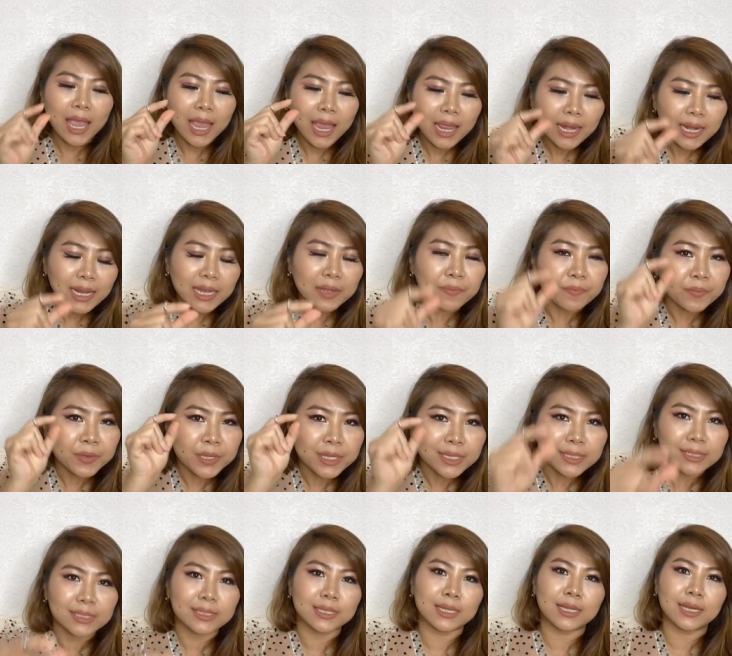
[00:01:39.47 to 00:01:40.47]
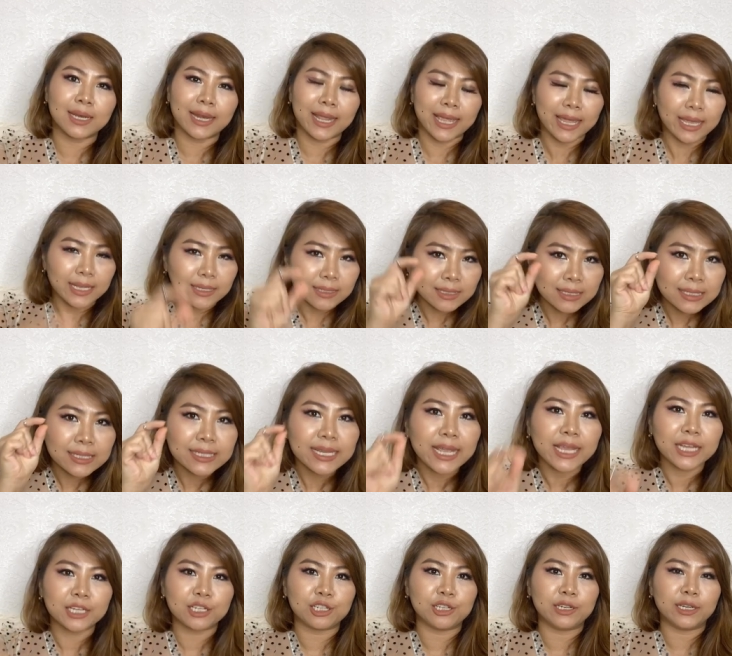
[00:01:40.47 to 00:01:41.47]
Any pissingly,
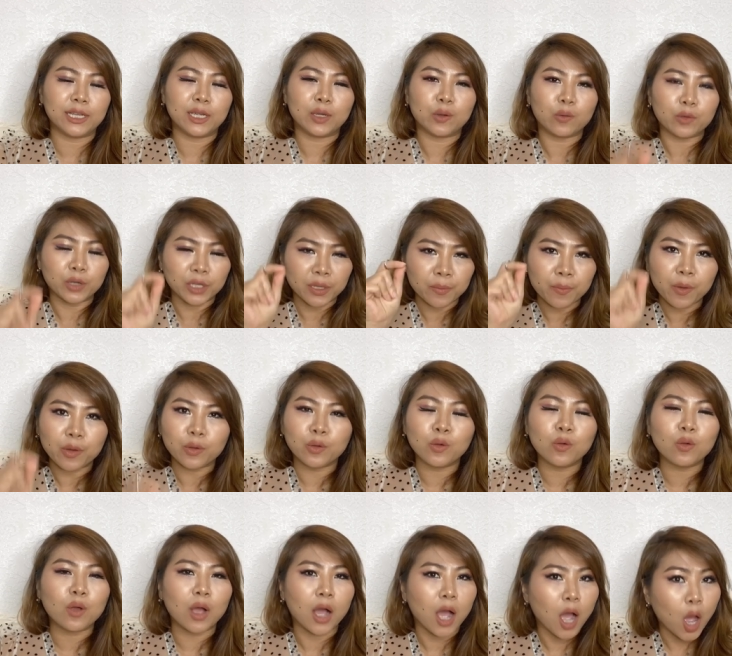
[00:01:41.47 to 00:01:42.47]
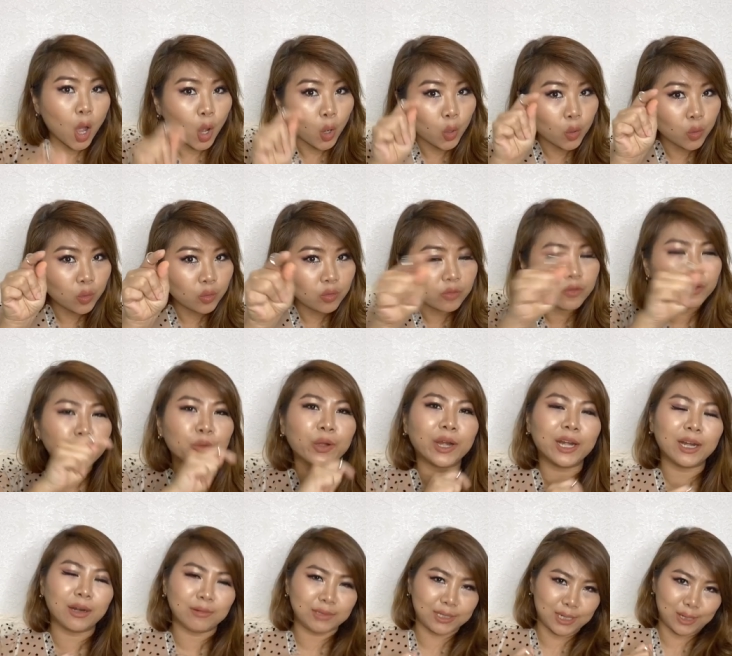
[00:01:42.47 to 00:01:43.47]
stage legal, Yemonoga,
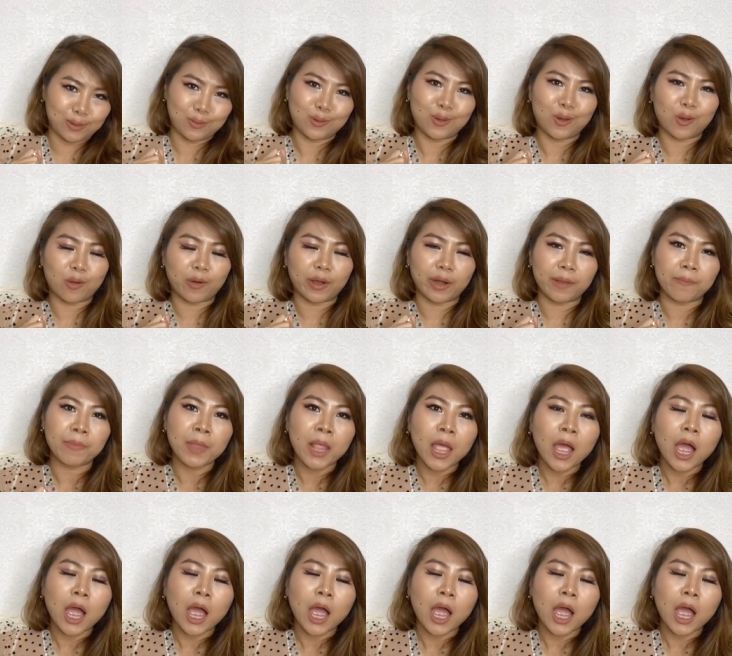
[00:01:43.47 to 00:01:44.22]
hoovering love de lucore.